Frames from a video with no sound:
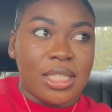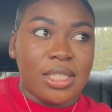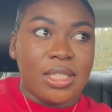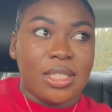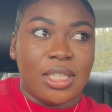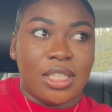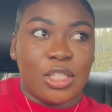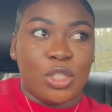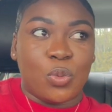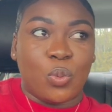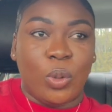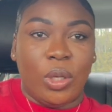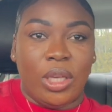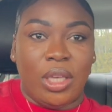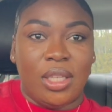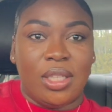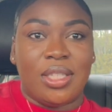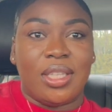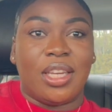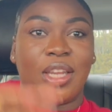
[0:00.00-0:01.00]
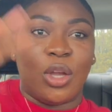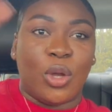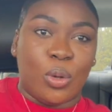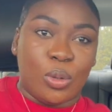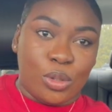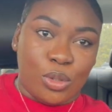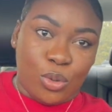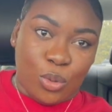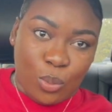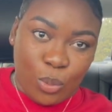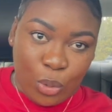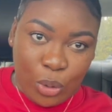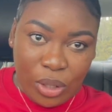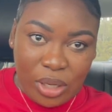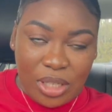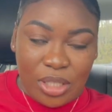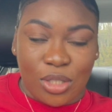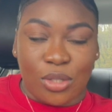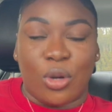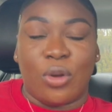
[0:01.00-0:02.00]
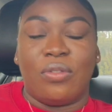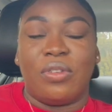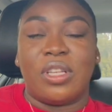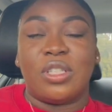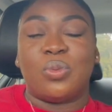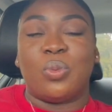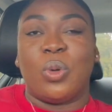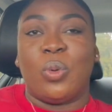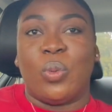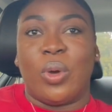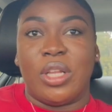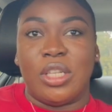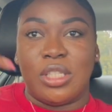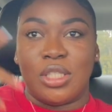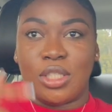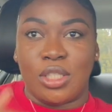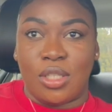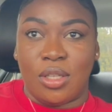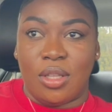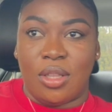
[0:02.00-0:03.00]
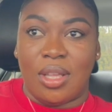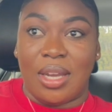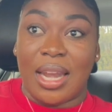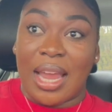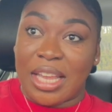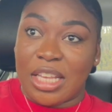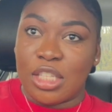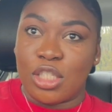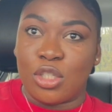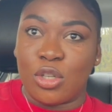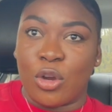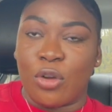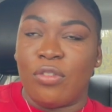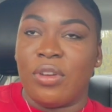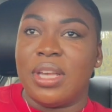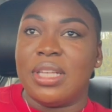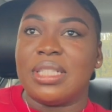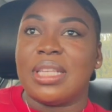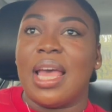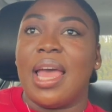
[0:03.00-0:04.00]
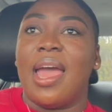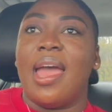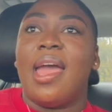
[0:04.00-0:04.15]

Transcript: Since we didn't go to the morning service, we went to the night service,